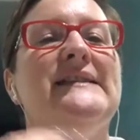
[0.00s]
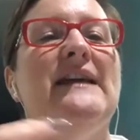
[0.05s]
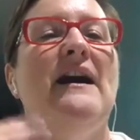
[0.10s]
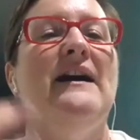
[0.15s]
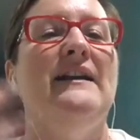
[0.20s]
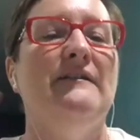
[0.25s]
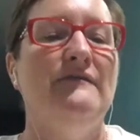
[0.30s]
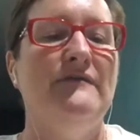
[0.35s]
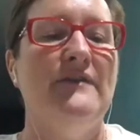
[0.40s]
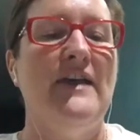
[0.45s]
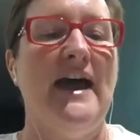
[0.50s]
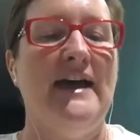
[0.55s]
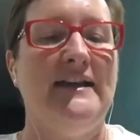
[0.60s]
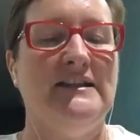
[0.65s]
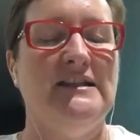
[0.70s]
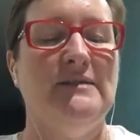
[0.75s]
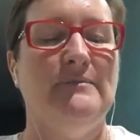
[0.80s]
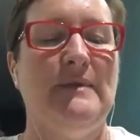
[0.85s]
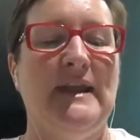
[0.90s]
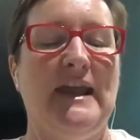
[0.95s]
of that,
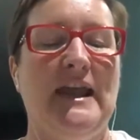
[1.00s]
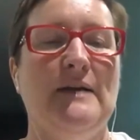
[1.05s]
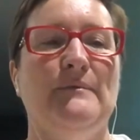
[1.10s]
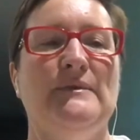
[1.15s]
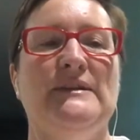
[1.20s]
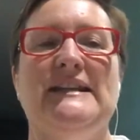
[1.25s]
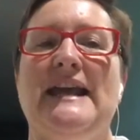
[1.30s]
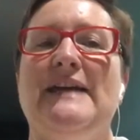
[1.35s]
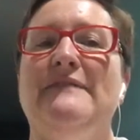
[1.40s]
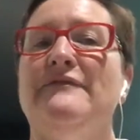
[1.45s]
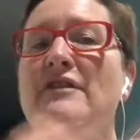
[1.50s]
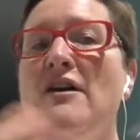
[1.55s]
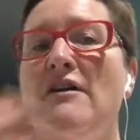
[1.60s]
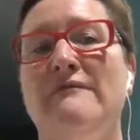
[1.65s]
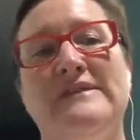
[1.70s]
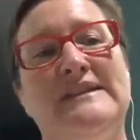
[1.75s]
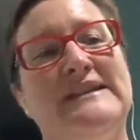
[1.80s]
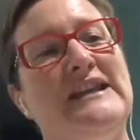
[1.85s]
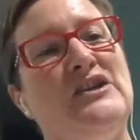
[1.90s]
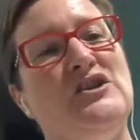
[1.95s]
to be able to have
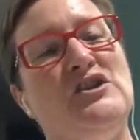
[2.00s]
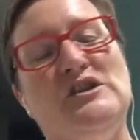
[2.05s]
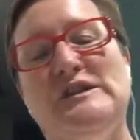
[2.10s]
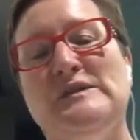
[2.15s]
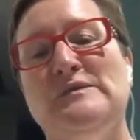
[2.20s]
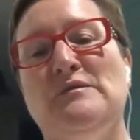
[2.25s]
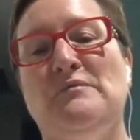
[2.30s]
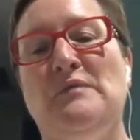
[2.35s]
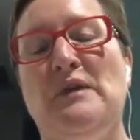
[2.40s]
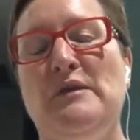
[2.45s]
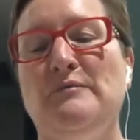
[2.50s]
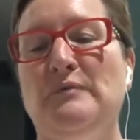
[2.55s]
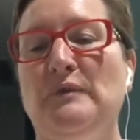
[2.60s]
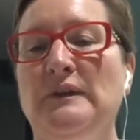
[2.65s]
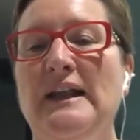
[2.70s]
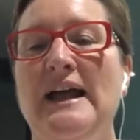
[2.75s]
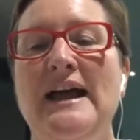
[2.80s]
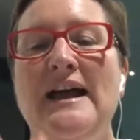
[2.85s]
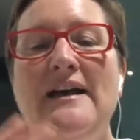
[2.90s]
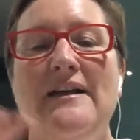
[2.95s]
conversations with people,
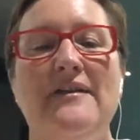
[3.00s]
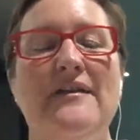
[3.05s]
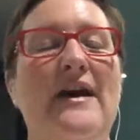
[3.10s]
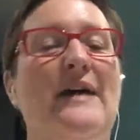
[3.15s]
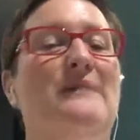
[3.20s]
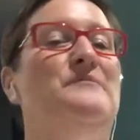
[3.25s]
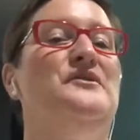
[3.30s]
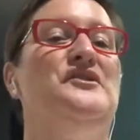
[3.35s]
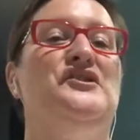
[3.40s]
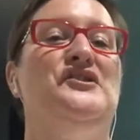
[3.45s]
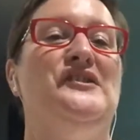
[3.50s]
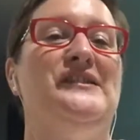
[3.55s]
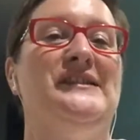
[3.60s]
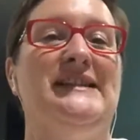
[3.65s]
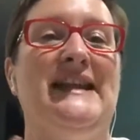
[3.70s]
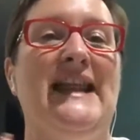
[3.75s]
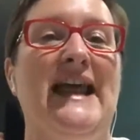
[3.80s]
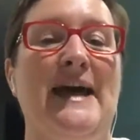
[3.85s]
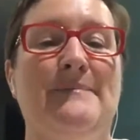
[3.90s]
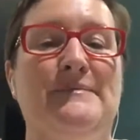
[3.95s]
that was just an
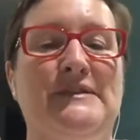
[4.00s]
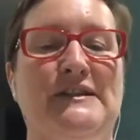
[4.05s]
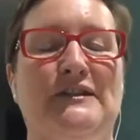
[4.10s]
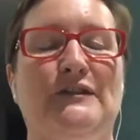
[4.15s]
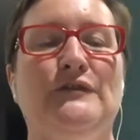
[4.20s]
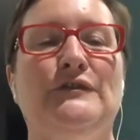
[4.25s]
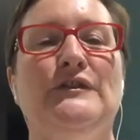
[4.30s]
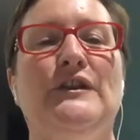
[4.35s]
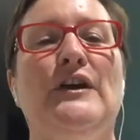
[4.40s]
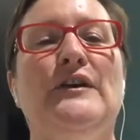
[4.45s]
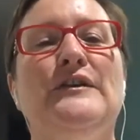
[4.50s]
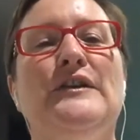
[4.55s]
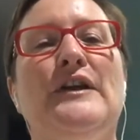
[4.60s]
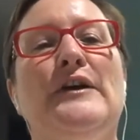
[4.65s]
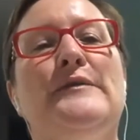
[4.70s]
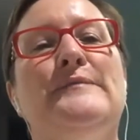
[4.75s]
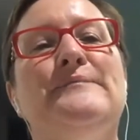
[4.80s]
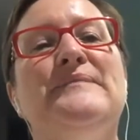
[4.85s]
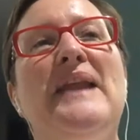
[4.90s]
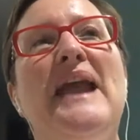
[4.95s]
absolute
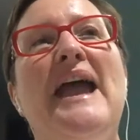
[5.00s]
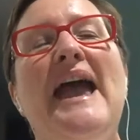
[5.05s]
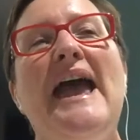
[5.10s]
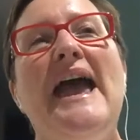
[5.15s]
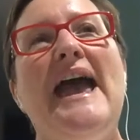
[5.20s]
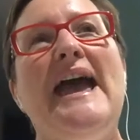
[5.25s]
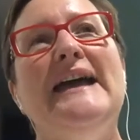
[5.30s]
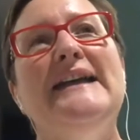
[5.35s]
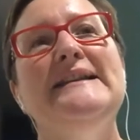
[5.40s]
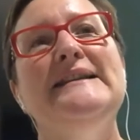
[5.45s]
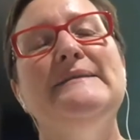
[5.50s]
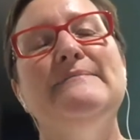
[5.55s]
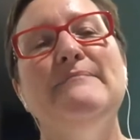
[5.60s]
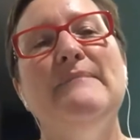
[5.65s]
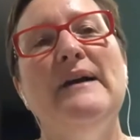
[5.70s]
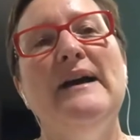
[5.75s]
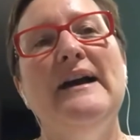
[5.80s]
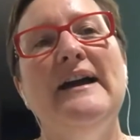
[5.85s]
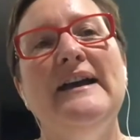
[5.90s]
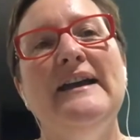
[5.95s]
no-no. And
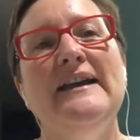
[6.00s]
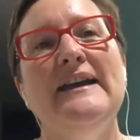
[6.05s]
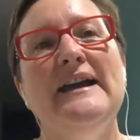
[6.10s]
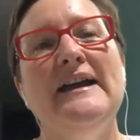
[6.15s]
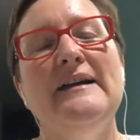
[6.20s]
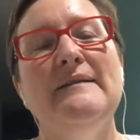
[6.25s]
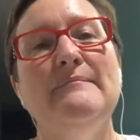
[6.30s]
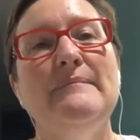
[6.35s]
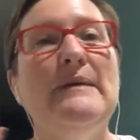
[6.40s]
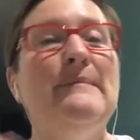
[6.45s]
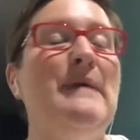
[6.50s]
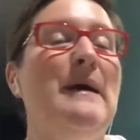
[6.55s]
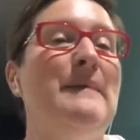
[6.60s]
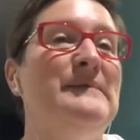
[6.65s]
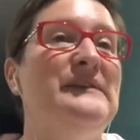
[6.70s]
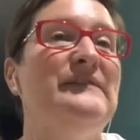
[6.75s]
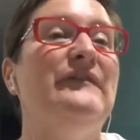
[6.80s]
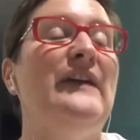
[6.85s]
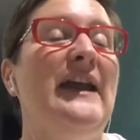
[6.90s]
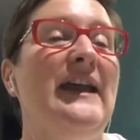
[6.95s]
my
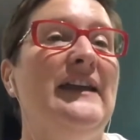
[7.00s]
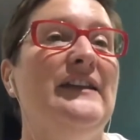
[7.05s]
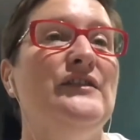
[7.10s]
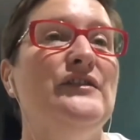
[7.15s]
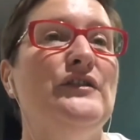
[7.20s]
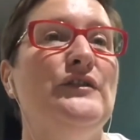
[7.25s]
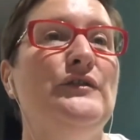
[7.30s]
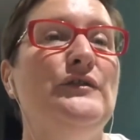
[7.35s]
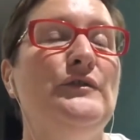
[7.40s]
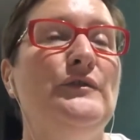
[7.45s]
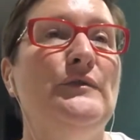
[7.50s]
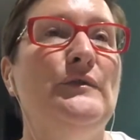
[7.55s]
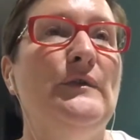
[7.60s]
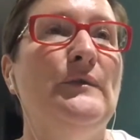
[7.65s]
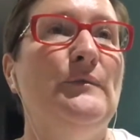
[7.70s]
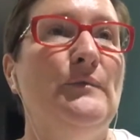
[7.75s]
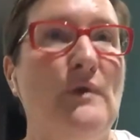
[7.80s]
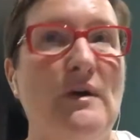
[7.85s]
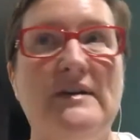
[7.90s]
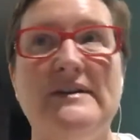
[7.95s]
mum's friend, who
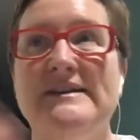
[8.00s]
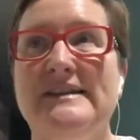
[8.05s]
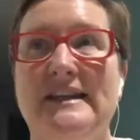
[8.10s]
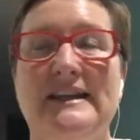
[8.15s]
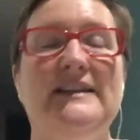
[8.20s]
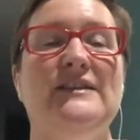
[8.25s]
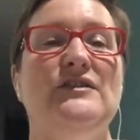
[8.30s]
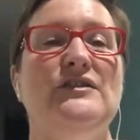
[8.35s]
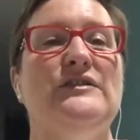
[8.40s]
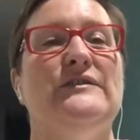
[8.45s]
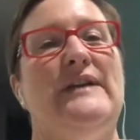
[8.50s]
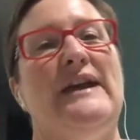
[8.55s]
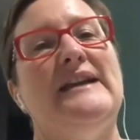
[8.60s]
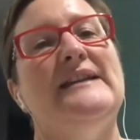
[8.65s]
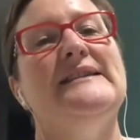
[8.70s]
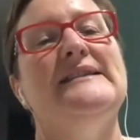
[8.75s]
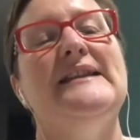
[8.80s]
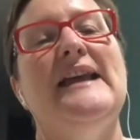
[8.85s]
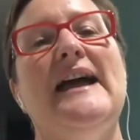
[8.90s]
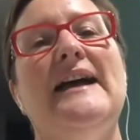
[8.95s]
was in direct
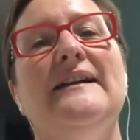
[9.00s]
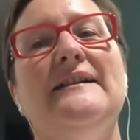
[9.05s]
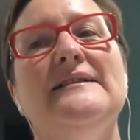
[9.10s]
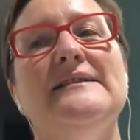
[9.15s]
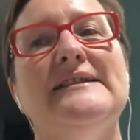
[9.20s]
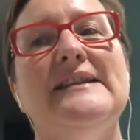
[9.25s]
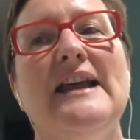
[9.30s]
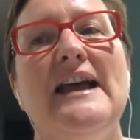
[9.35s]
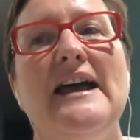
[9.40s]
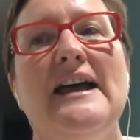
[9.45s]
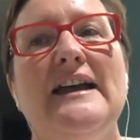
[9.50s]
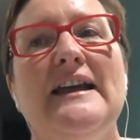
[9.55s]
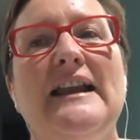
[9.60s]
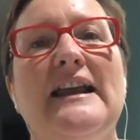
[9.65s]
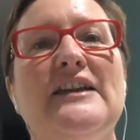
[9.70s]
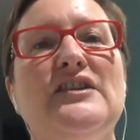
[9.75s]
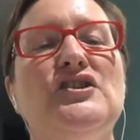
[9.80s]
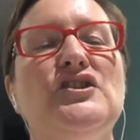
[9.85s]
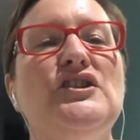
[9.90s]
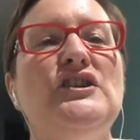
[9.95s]
sales, like
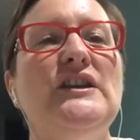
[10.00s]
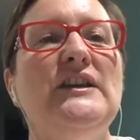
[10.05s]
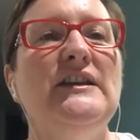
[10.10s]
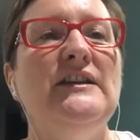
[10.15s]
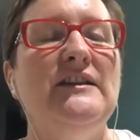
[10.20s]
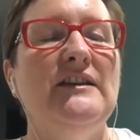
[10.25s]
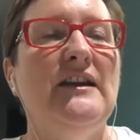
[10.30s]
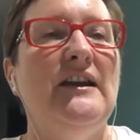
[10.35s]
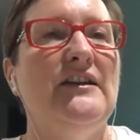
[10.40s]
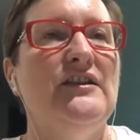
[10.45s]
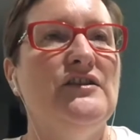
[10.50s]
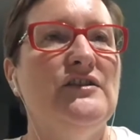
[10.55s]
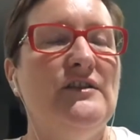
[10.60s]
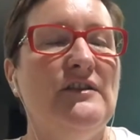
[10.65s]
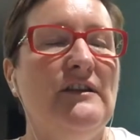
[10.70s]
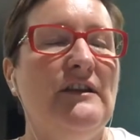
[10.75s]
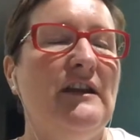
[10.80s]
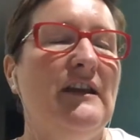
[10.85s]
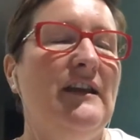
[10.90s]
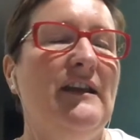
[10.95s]
she,
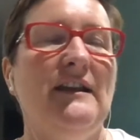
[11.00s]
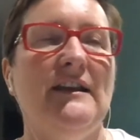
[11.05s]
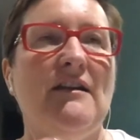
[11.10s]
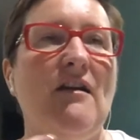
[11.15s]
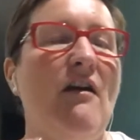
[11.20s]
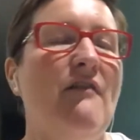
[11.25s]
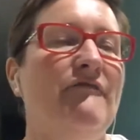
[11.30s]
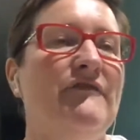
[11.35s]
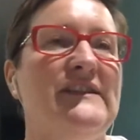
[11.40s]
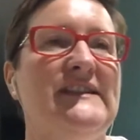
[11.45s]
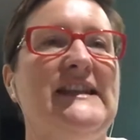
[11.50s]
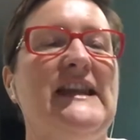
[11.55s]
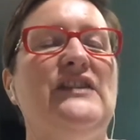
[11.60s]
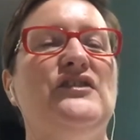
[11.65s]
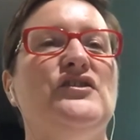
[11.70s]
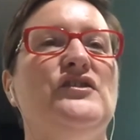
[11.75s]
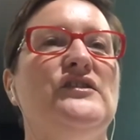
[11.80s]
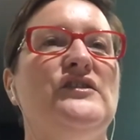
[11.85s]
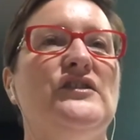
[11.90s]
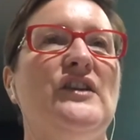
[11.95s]
in a
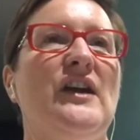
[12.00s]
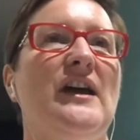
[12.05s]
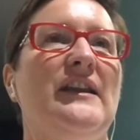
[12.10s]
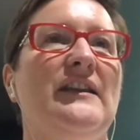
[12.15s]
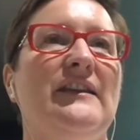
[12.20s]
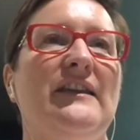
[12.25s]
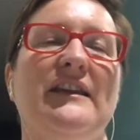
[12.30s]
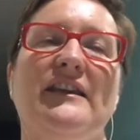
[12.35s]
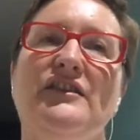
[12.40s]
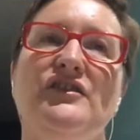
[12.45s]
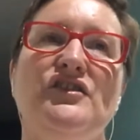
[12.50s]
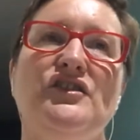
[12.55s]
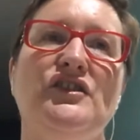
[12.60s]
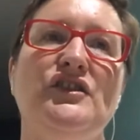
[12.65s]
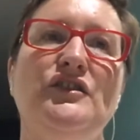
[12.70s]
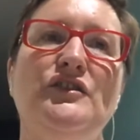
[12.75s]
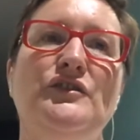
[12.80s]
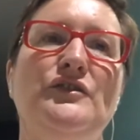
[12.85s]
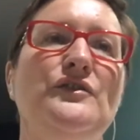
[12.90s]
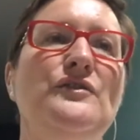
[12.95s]
conversations kind of thing, she
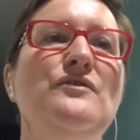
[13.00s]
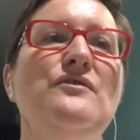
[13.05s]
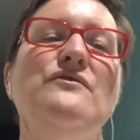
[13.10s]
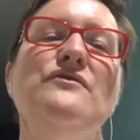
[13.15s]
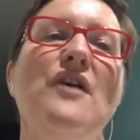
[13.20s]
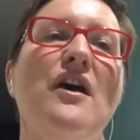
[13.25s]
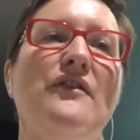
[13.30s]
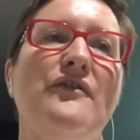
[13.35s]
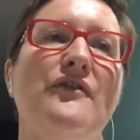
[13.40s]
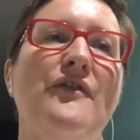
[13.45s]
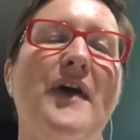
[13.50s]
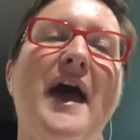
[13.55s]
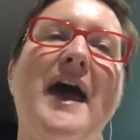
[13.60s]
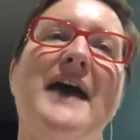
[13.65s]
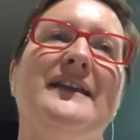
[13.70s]
knew that